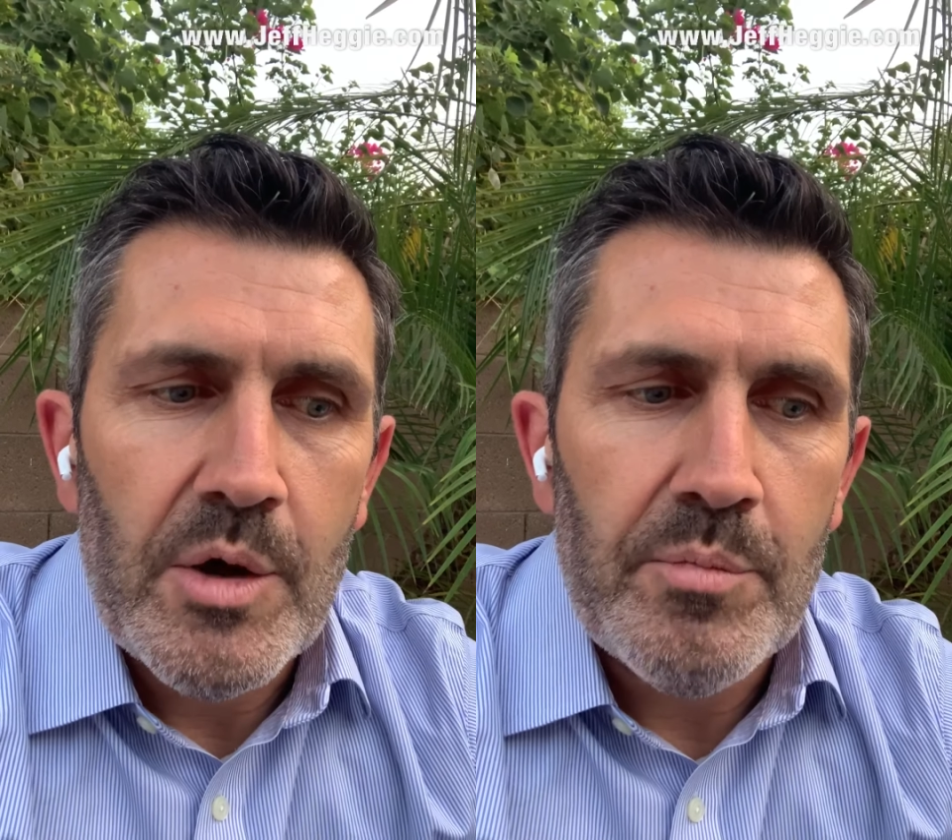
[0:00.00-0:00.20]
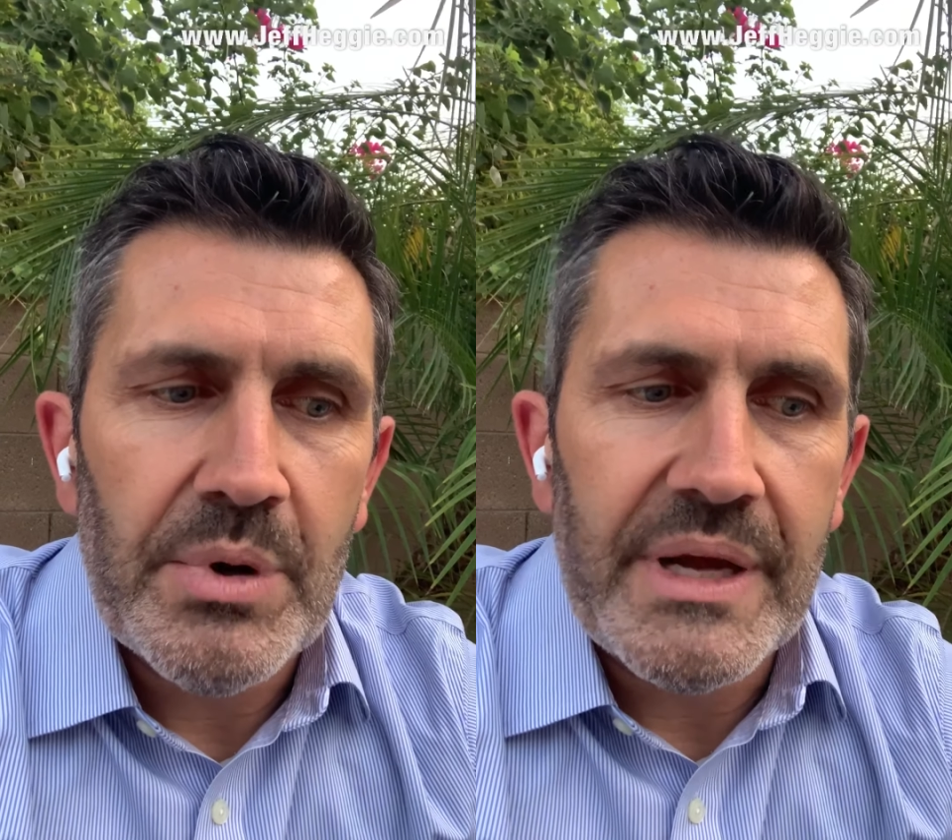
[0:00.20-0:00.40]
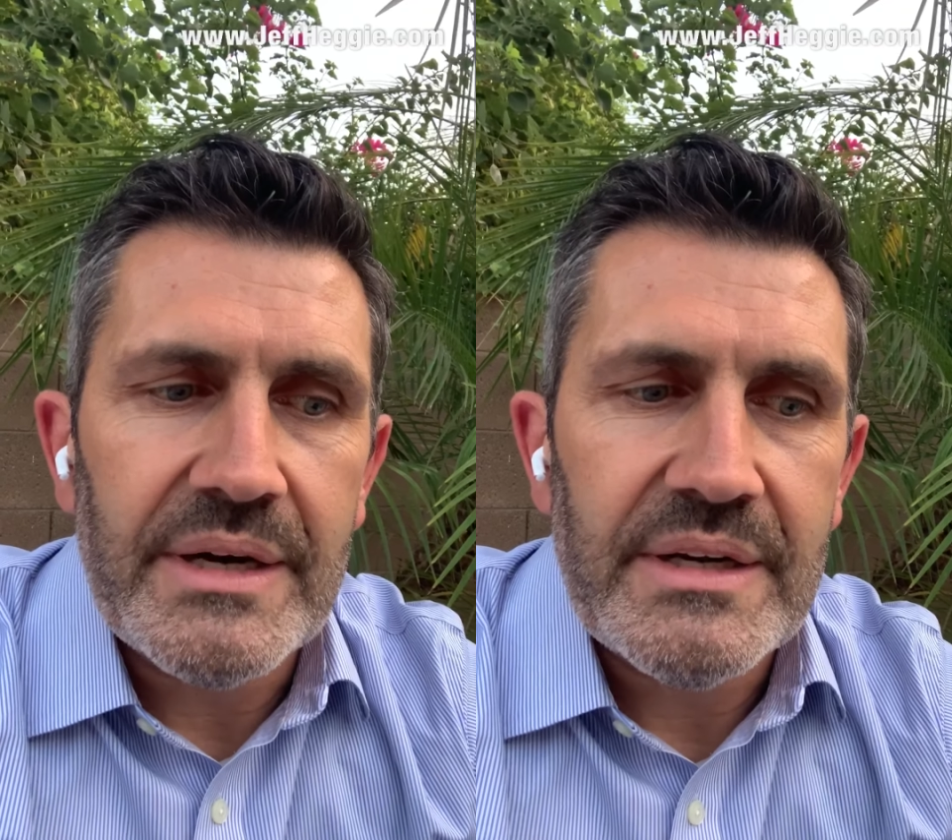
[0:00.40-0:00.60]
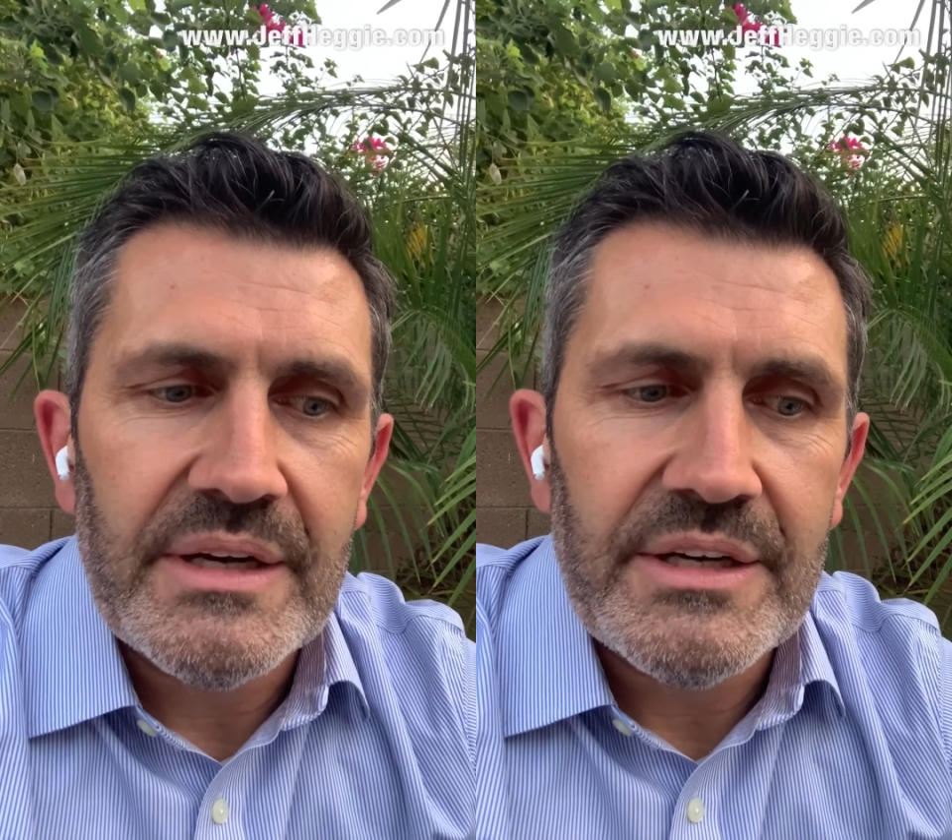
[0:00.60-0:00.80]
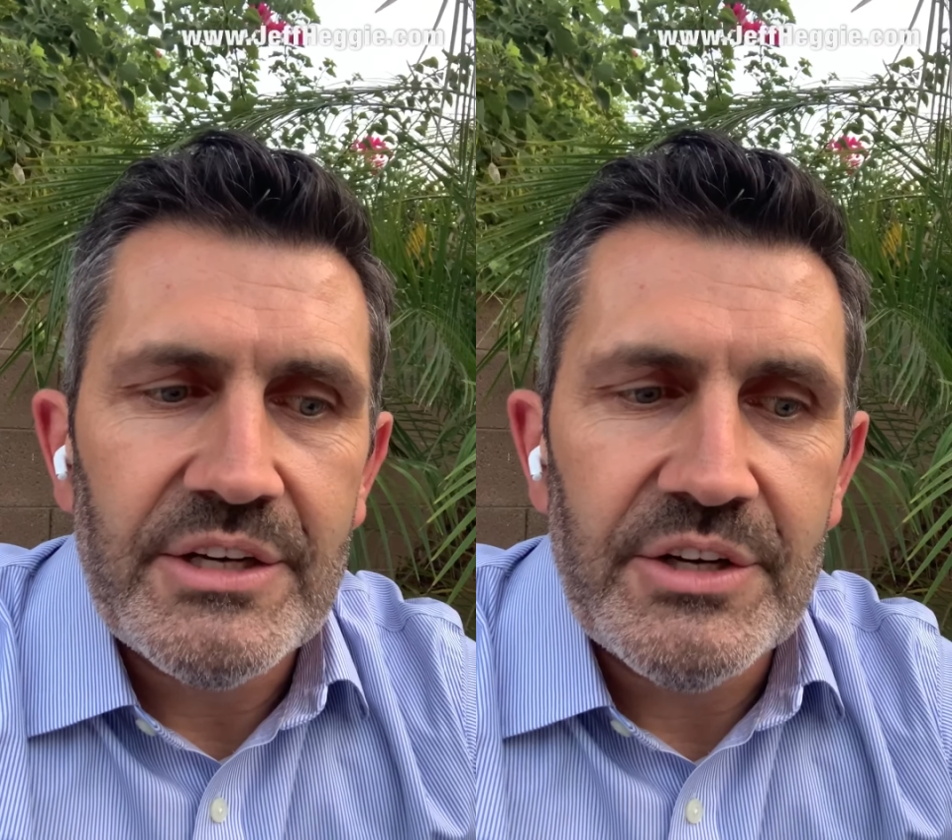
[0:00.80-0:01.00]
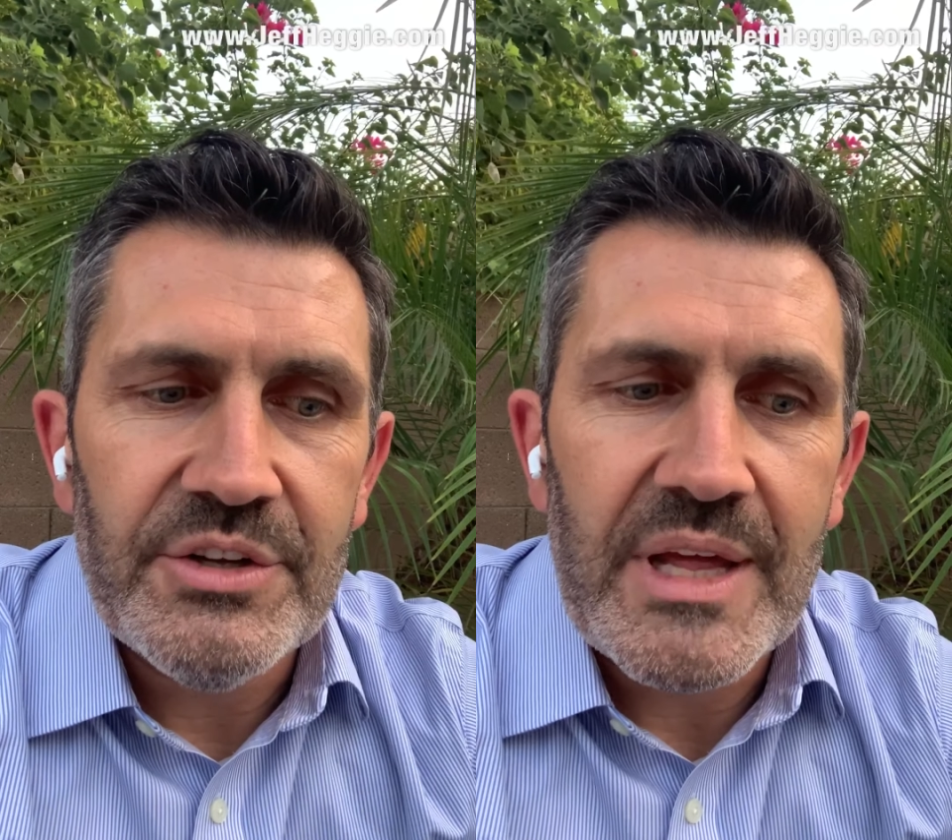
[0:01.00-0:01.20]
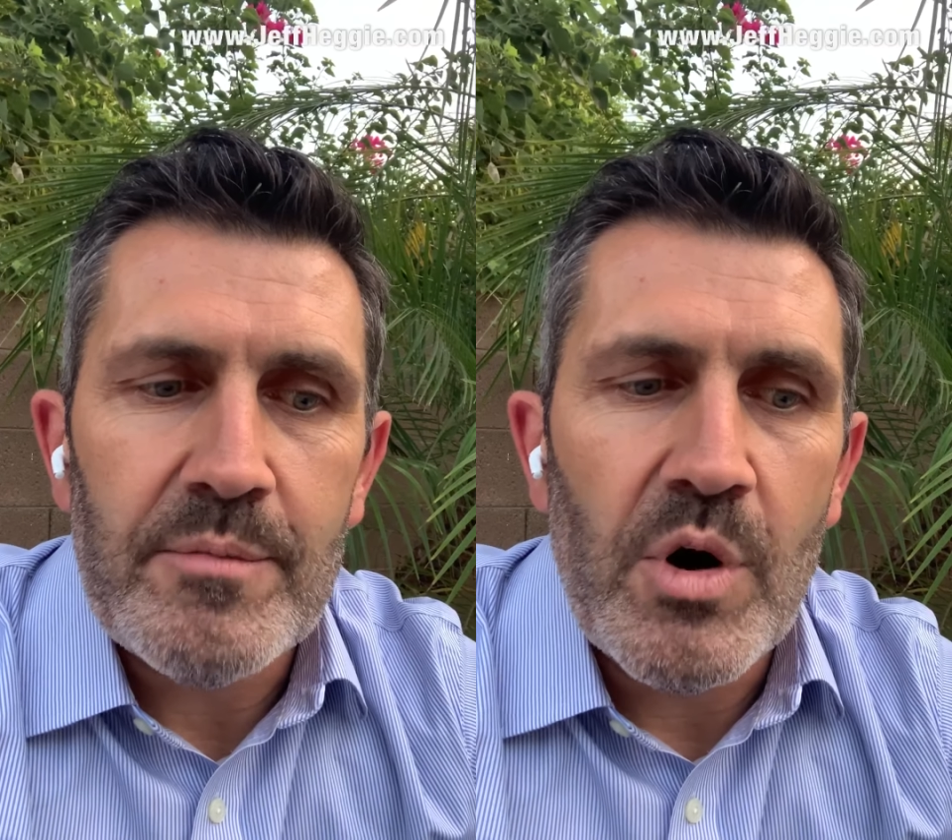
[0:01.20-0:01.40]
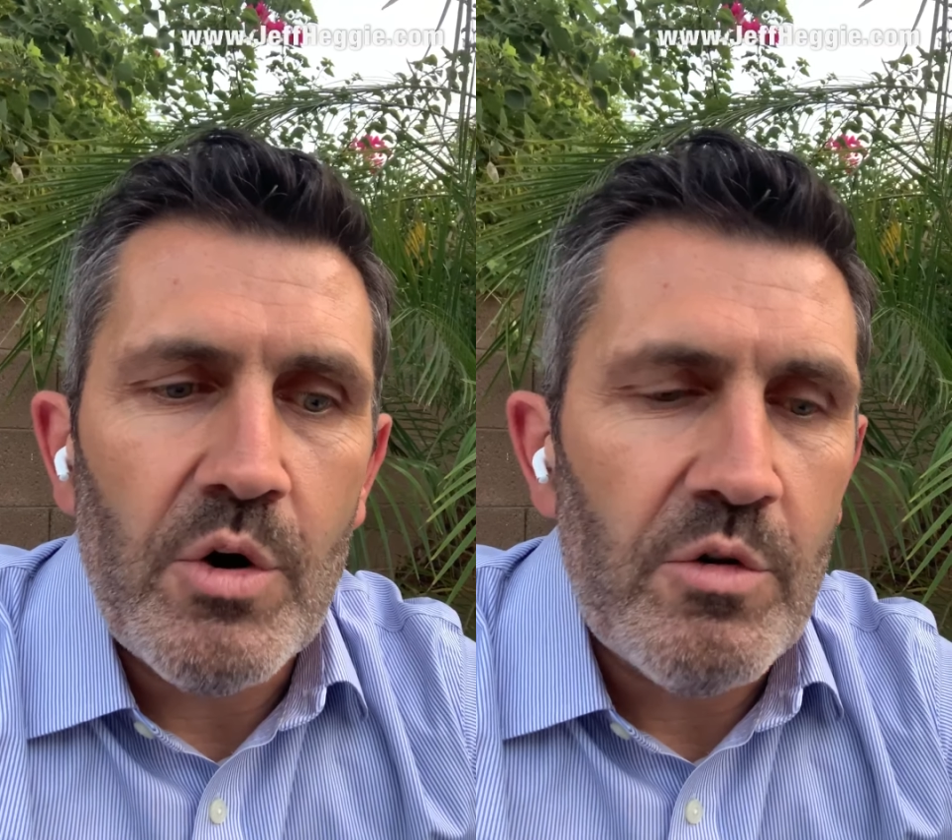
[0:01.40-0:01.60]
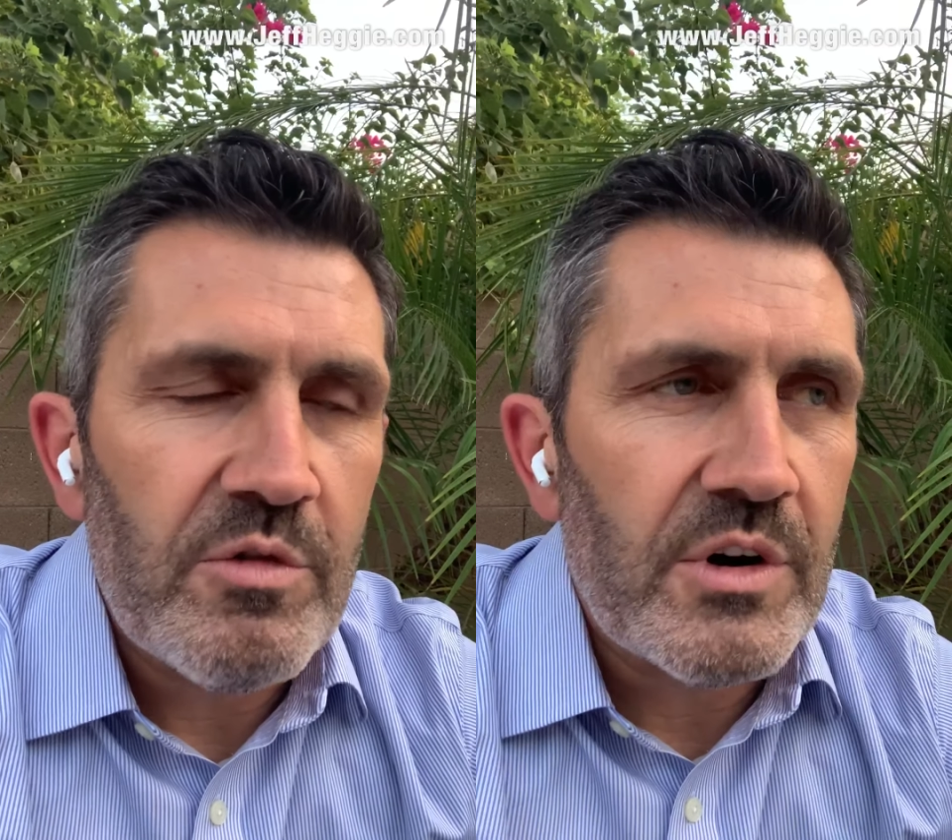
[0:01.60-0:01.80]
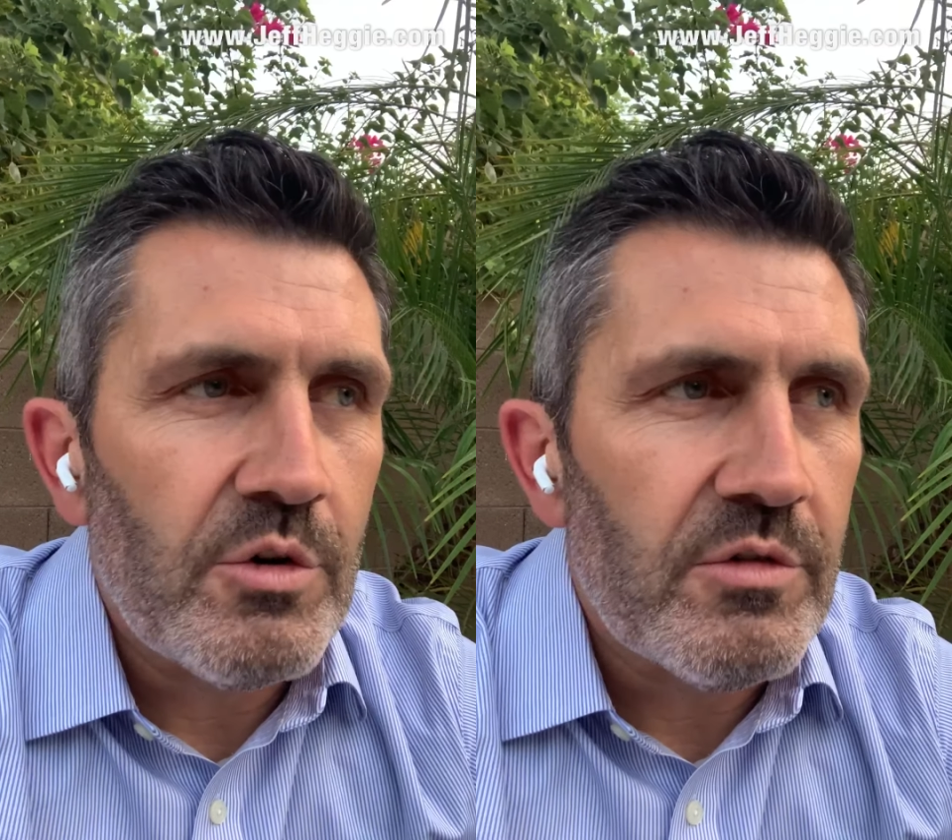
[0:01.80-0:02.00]
But to do them over
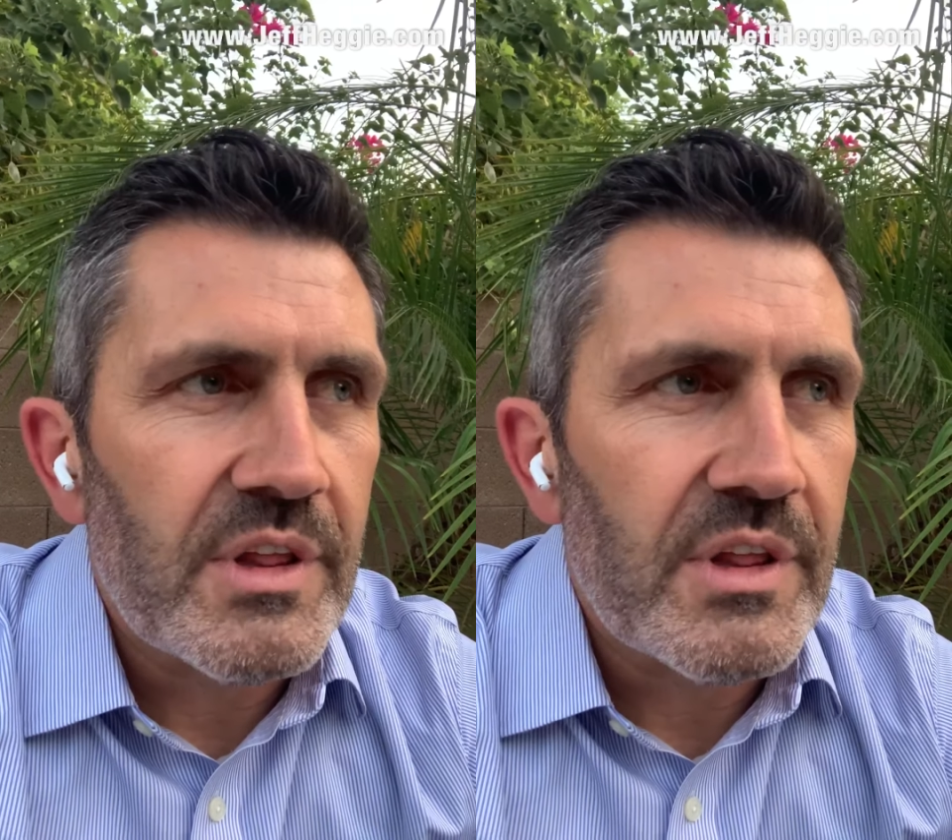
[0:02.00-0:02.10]
and over,